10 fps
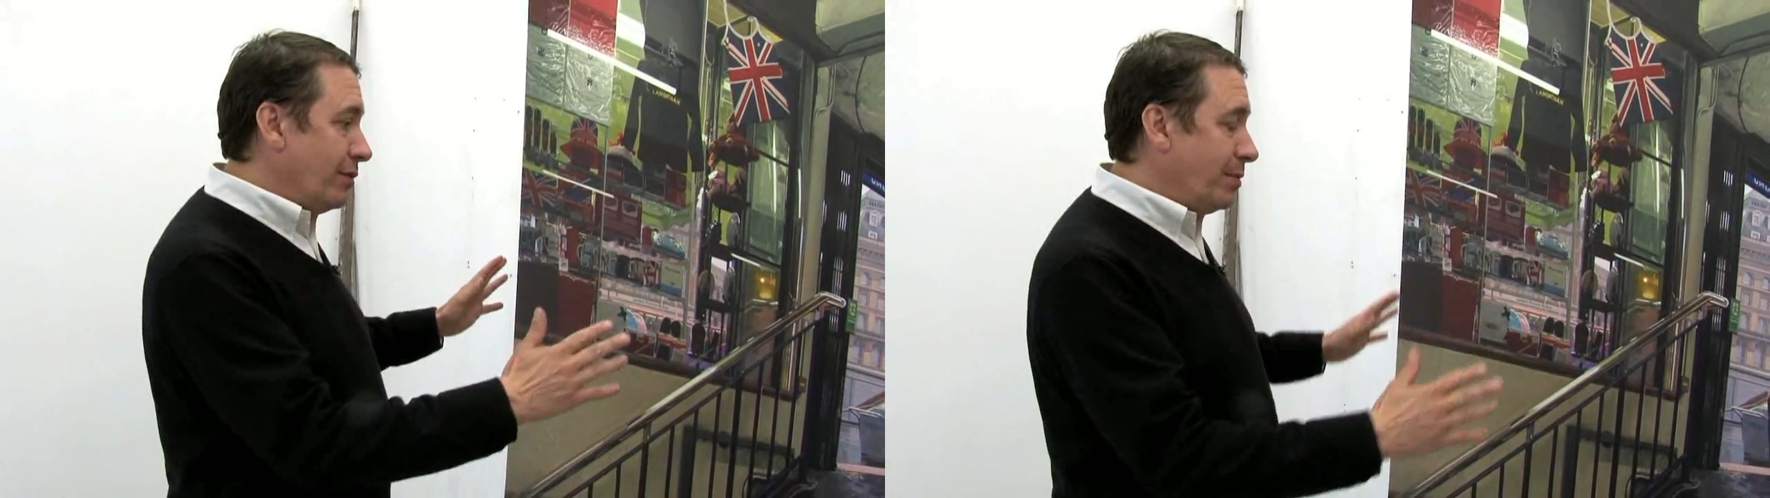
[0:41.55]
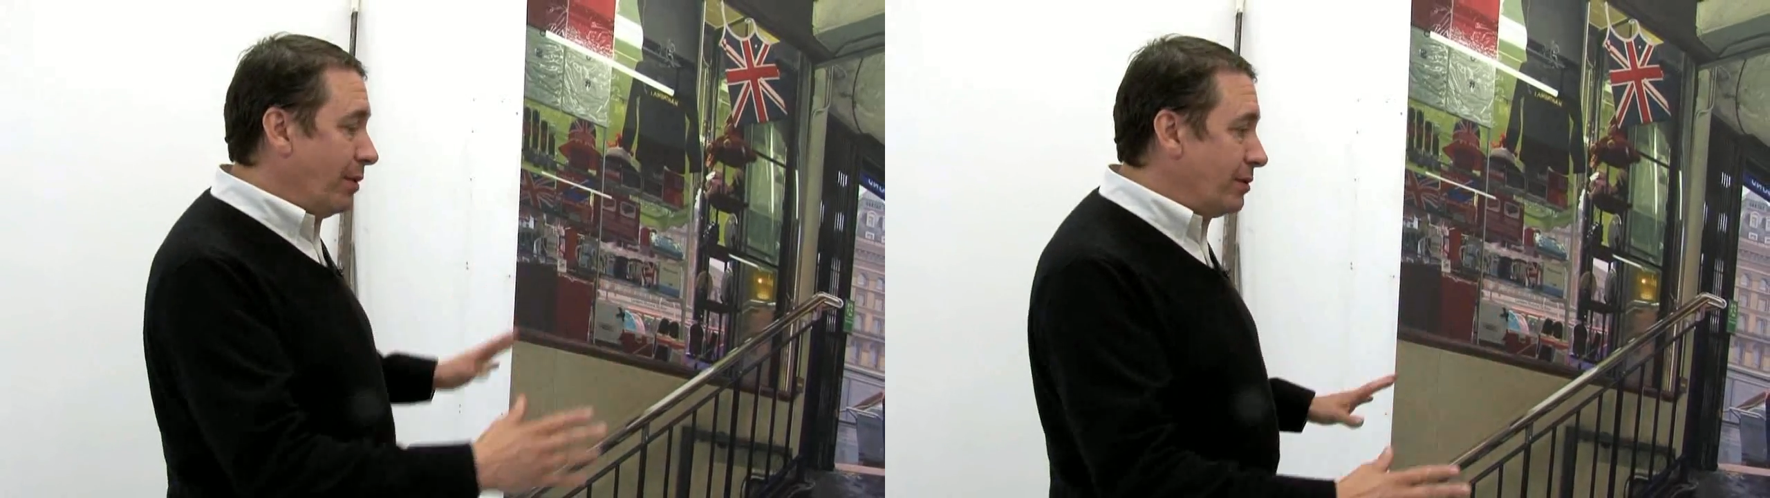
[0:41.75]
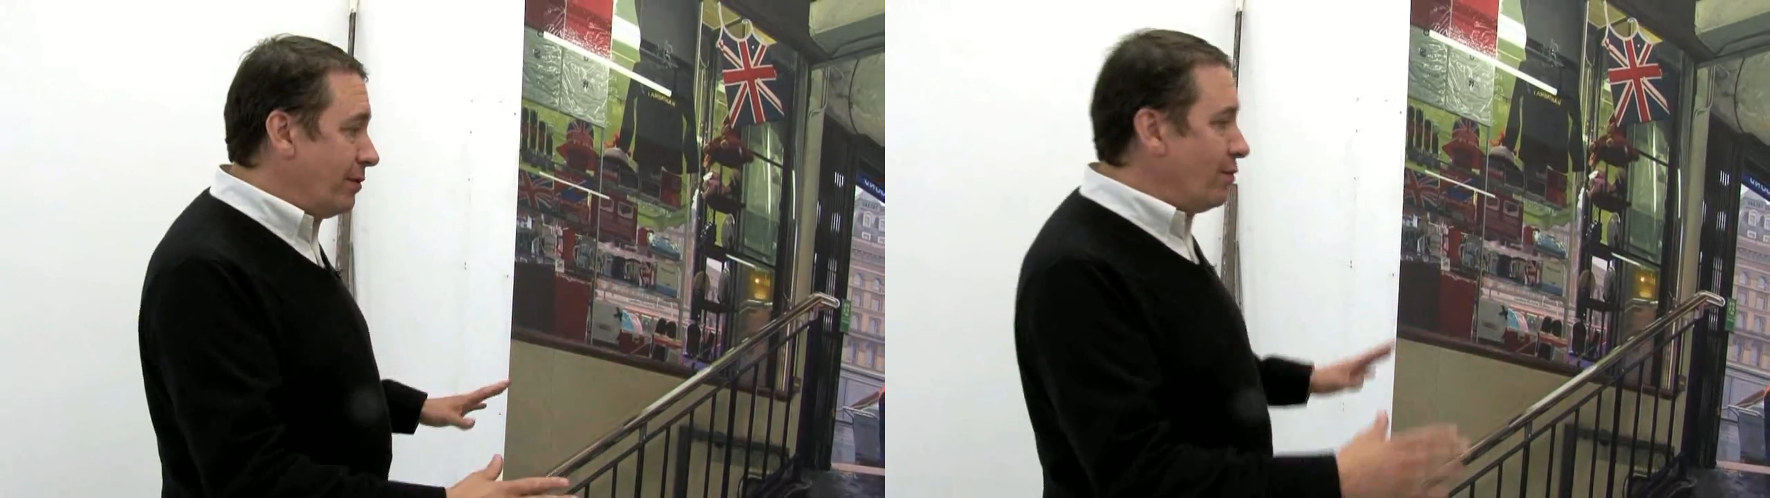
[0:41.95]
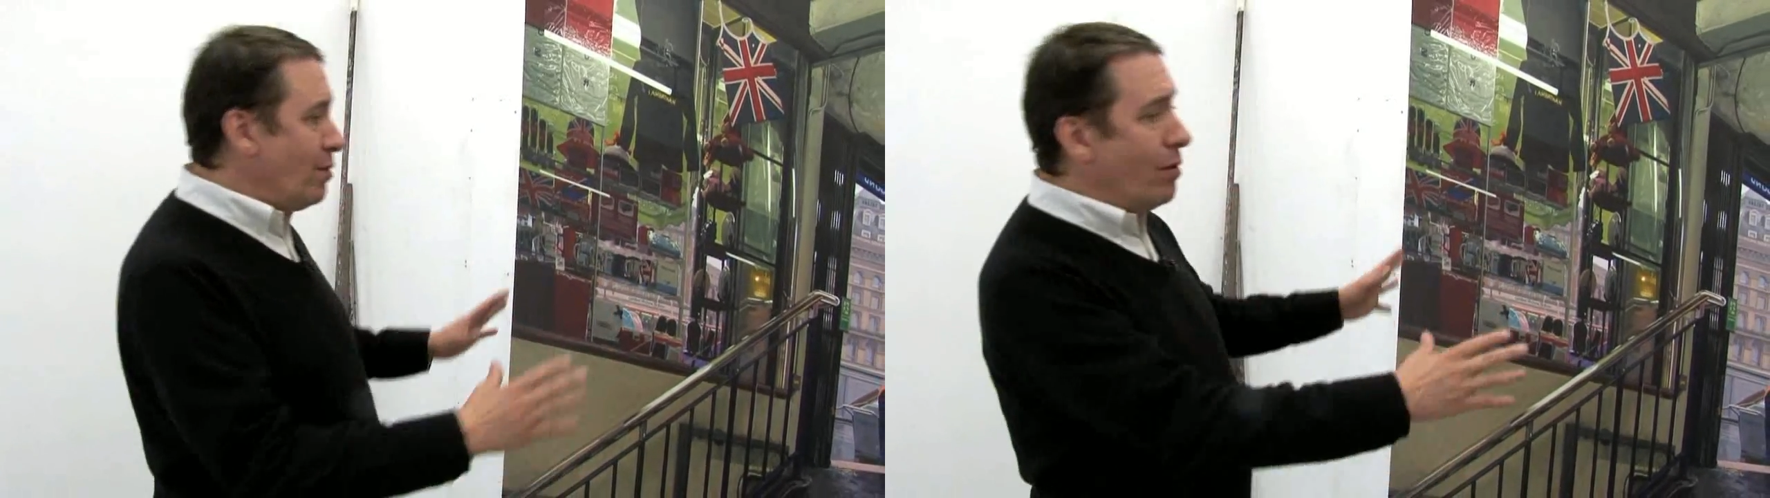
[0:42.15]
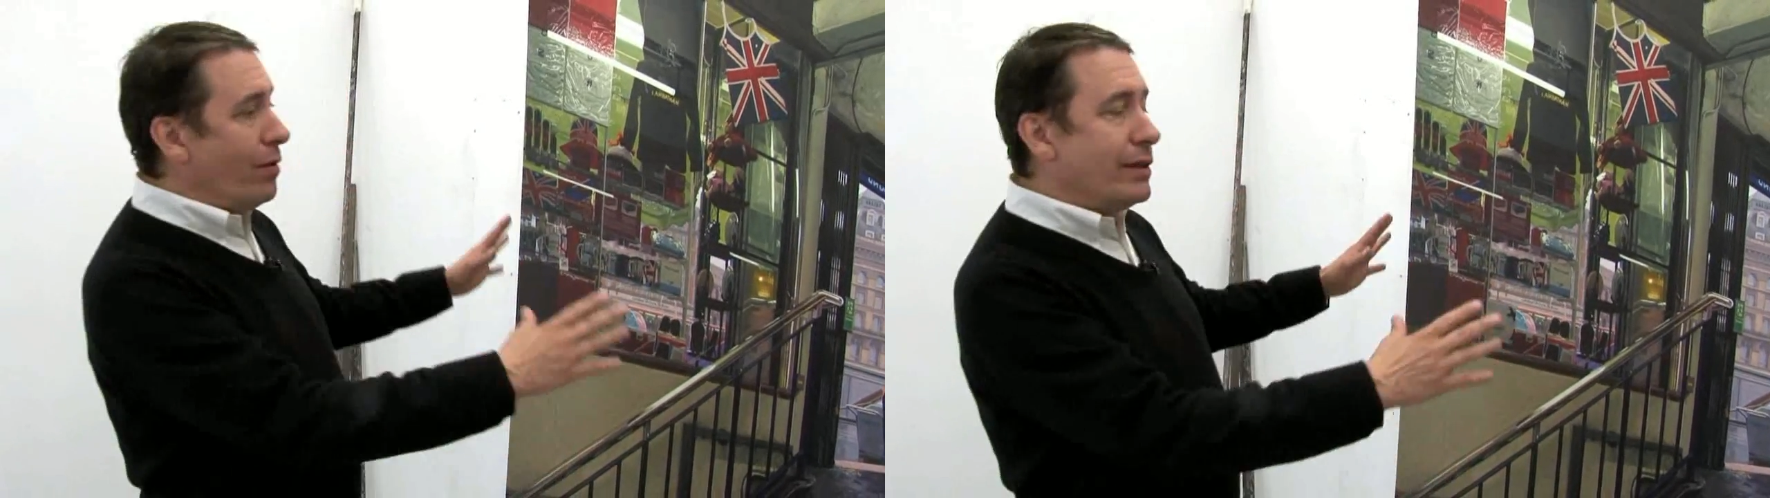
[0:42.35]
response of,
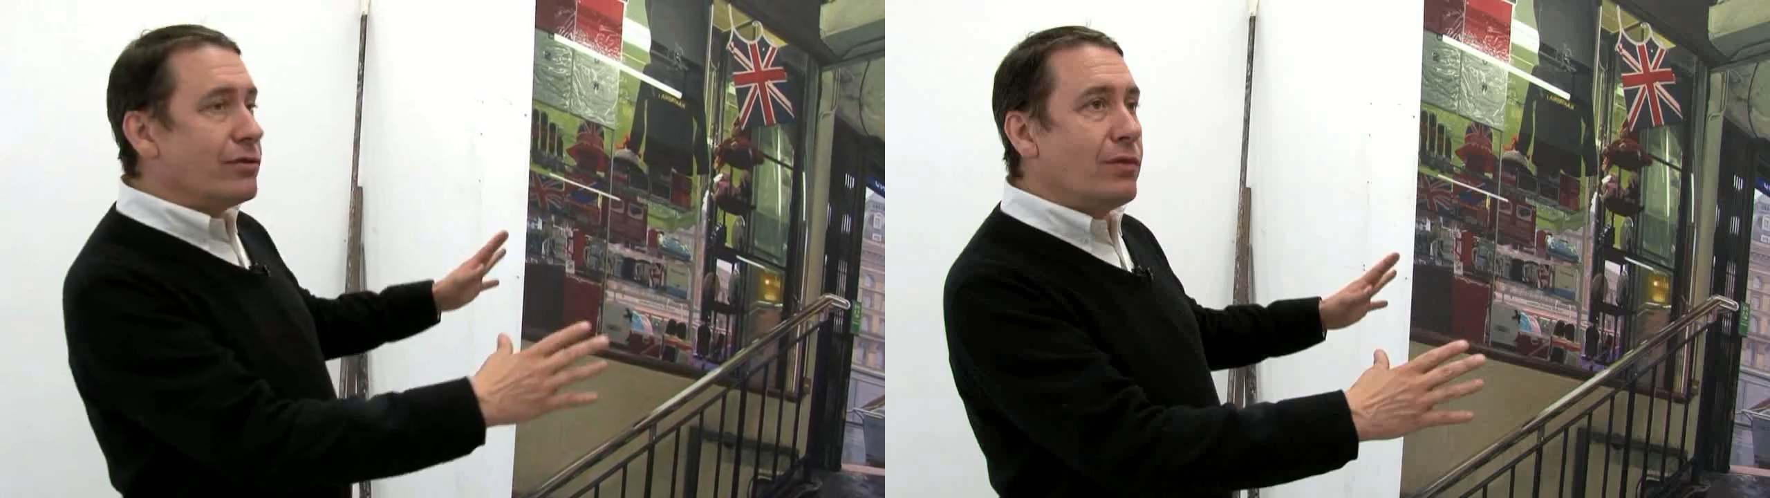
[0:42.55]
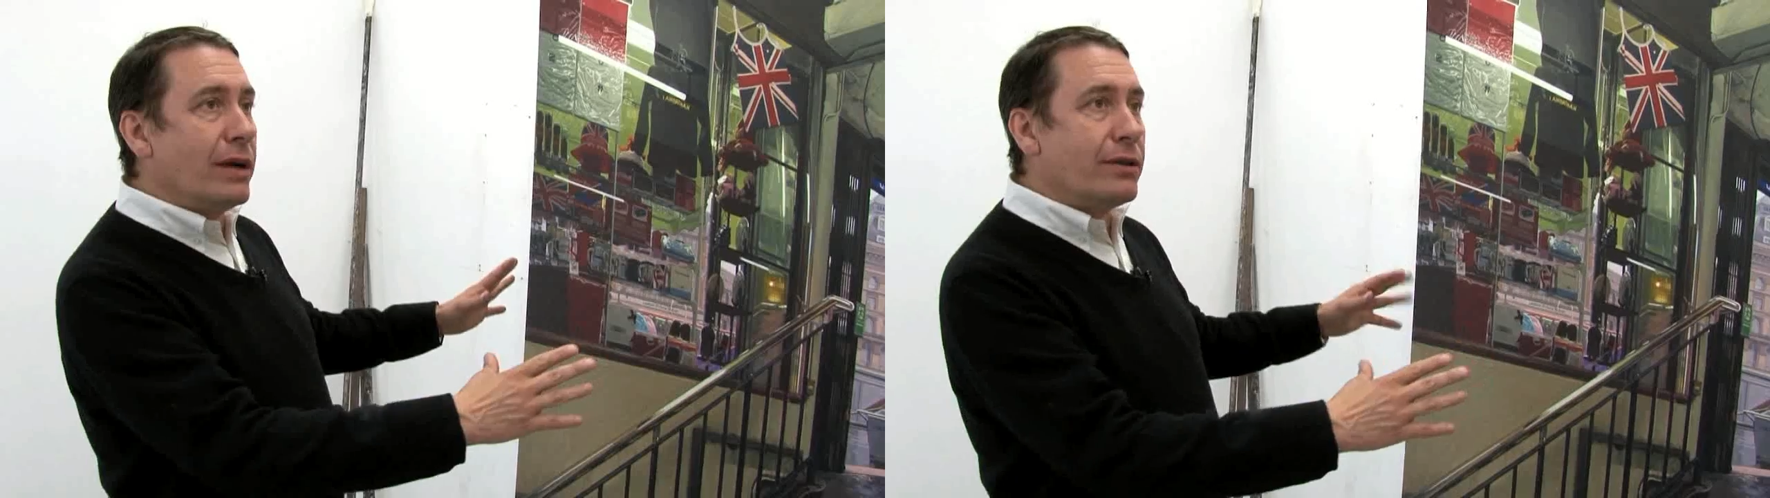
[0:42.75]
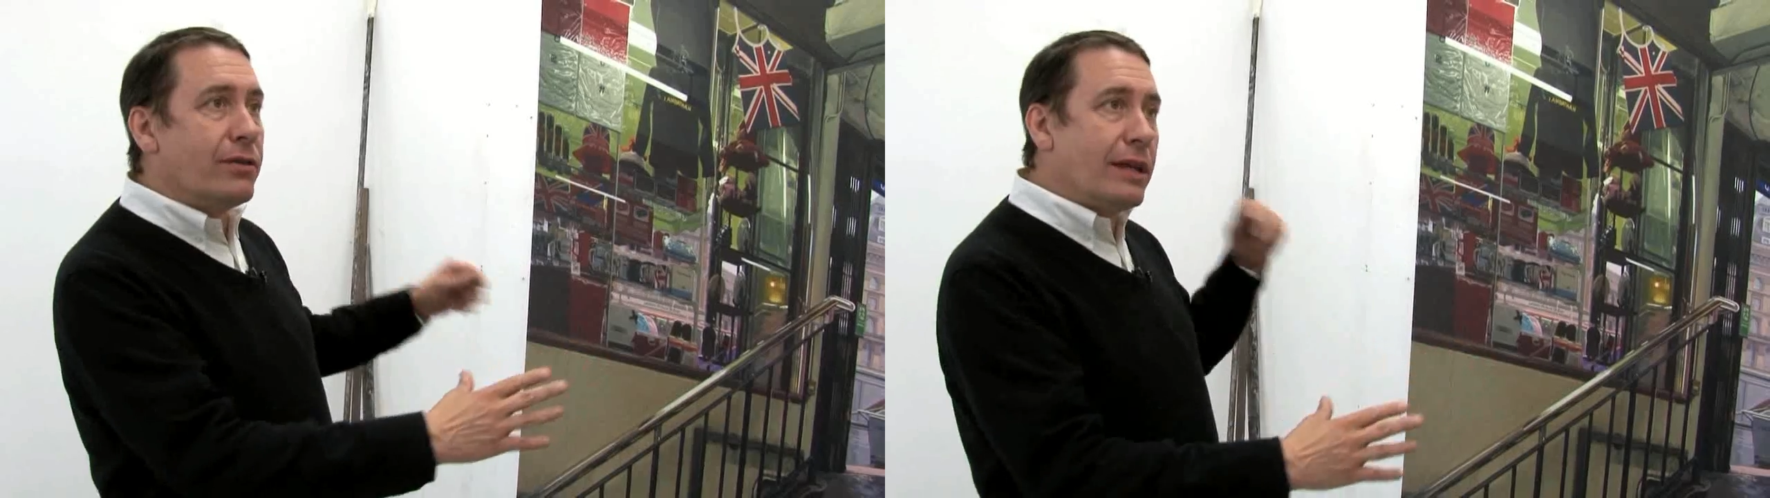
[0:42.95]
oh, that's great,